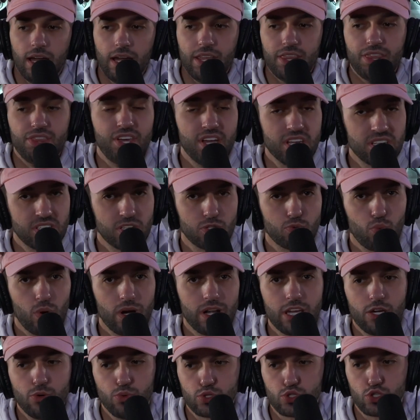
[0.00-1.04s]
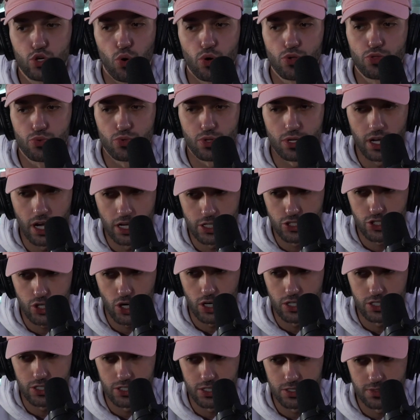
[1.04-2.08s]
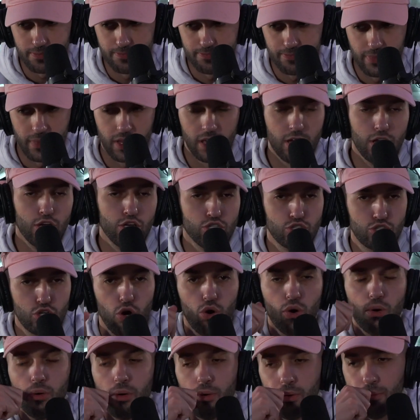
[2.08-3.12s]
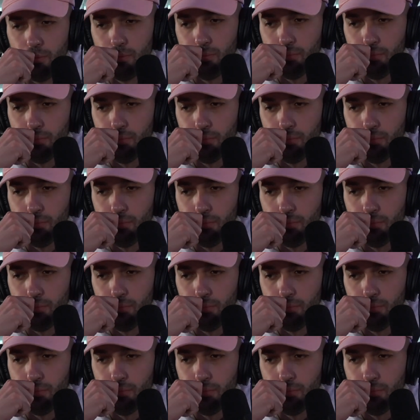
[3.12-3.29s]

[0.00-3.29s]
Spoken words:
This is when he was going through the gun charges. So